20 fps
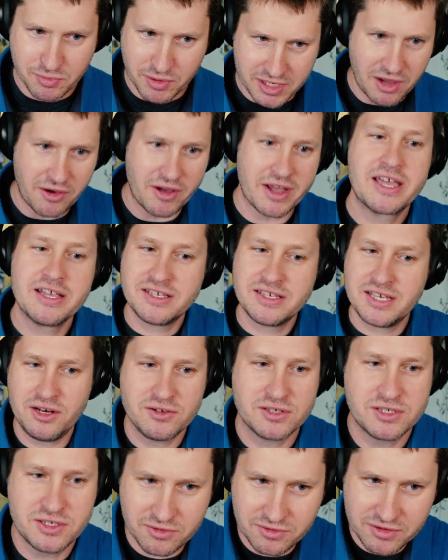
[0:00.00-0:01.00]
it
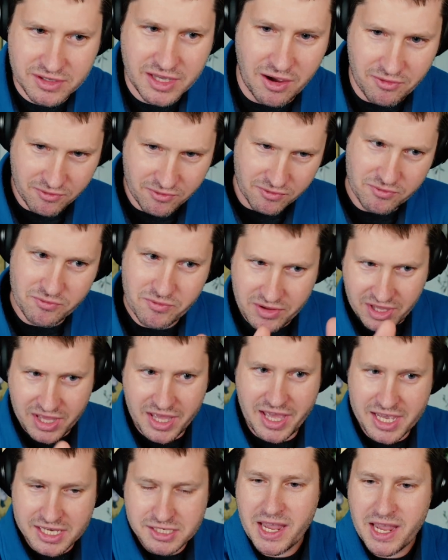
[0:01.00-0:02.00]
continues to,
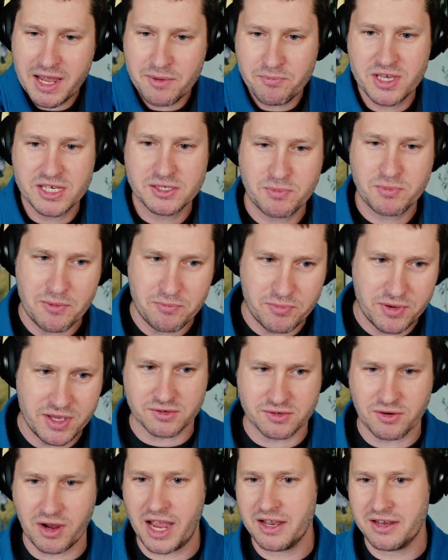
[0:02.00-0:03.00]
expand piece by
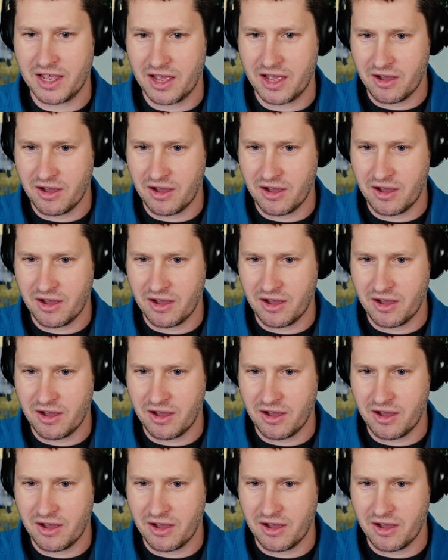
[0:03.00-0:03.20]
piece, right?